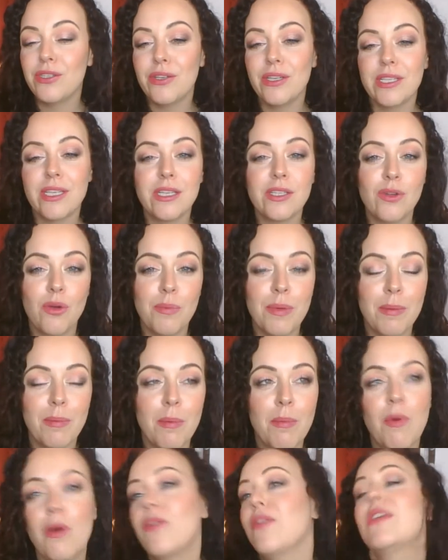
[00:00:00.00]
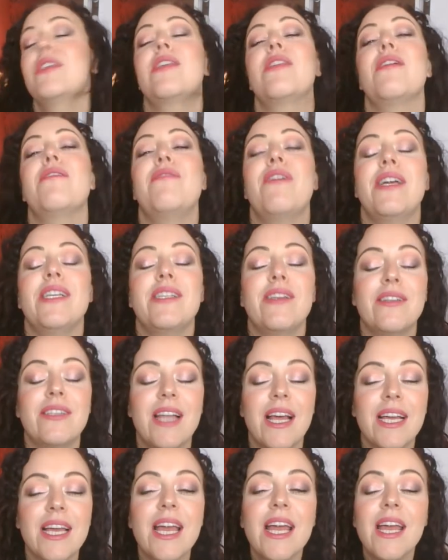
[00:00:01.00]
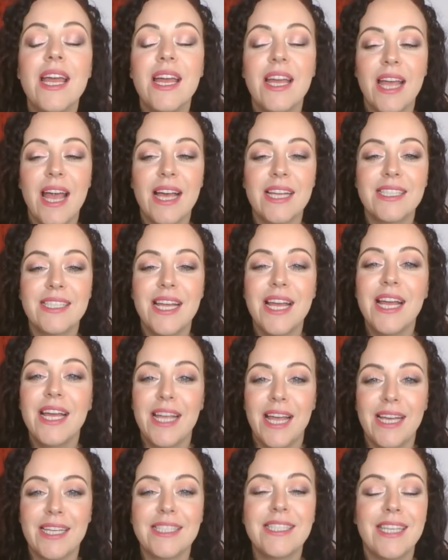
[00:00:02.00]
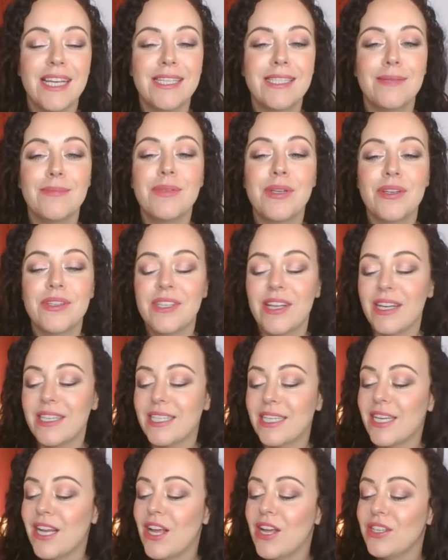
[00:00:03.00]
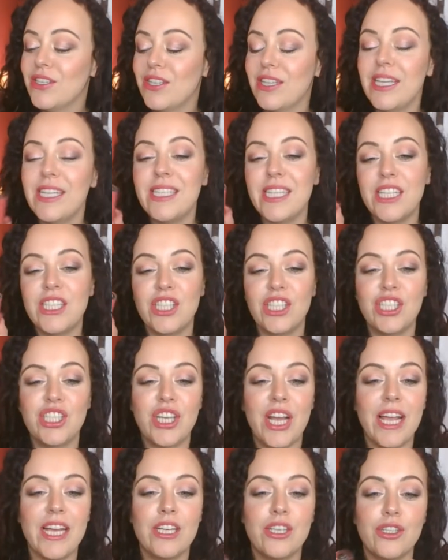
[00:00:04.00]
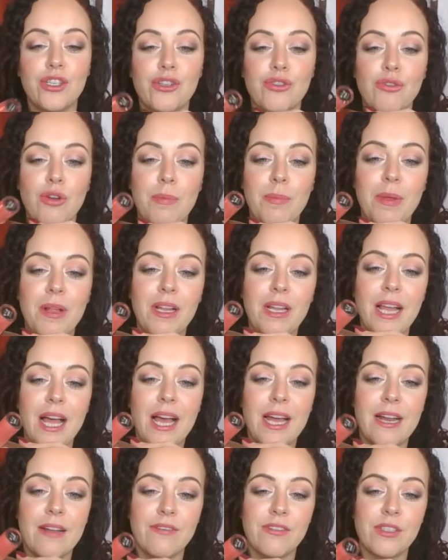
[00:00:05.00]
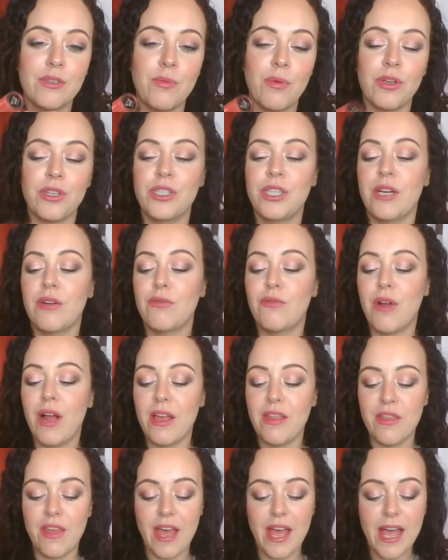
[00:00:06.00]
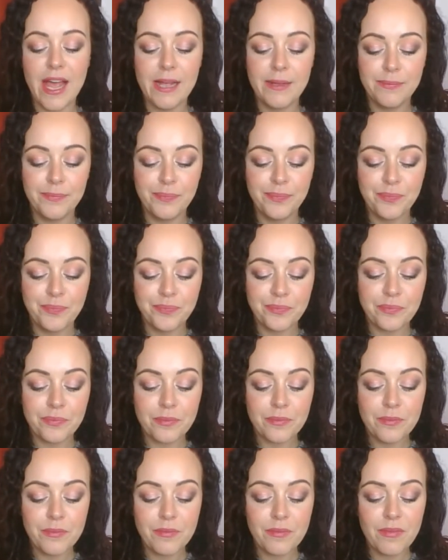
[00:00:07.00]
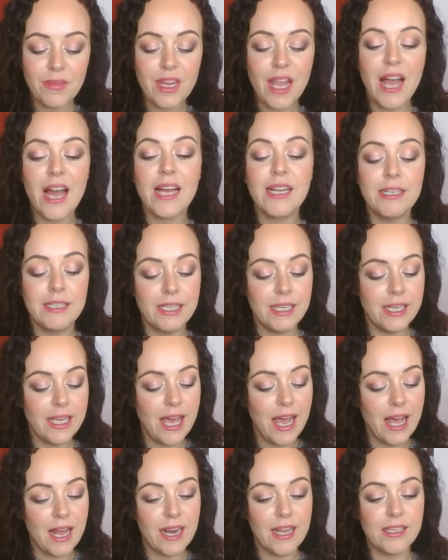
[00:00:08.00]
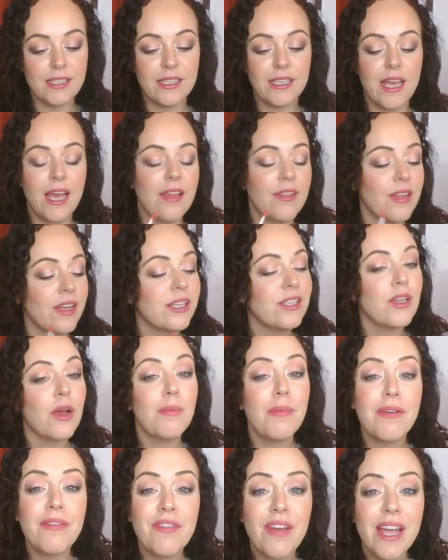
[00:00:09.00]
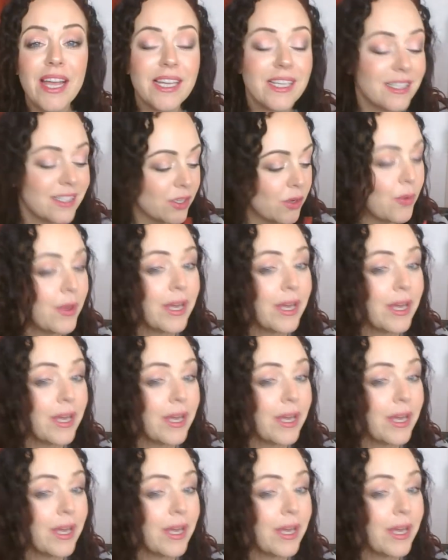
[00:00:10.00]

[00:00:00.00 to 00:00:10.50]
as soon as I saw people putting this on their face, I was like, yes, yes, yes, I'm so excited. So this is the shade Trouble, and I've swatched it right there. And yeah, let's get this on my face